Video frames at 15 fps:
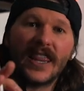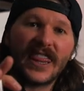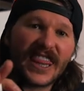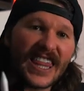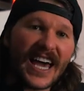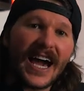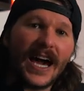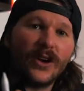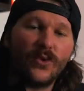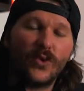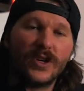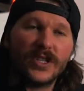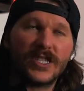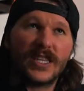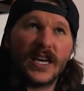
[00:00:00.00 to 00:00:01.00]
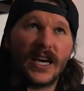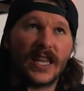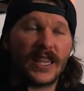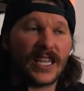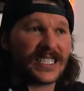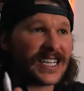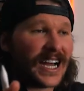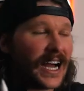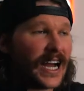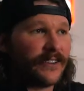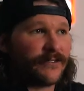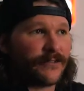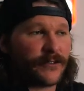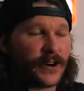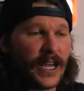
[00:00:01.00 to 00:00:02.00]
that was the, the time
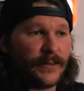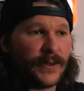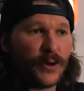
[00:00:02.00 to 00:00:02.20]
frame.